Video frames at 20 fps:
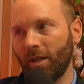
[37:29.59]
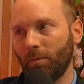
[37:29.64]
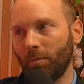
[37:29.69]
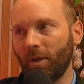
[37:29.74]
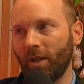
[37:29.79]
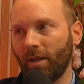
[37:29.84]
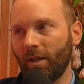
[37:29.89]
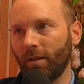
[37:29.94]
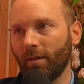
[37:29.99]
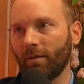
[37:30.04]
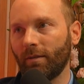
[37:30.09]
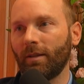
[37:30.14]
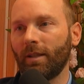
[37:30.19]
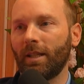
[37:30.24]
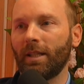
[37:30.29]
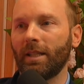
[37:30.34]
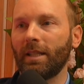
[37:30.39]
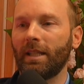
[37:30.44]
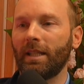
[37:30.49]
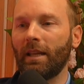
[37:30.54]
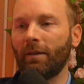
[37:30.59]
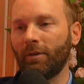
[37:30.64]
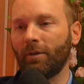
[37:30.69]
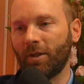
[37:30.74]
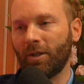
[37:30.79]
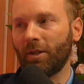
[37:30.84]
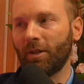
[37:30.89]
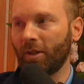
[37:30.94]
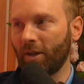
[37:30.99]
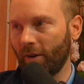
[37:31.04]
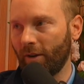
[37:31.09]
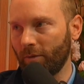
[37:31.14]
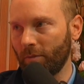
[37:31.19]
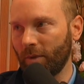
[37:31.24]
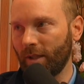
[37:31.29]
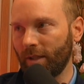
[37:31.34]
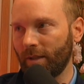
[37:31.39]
being given to the government.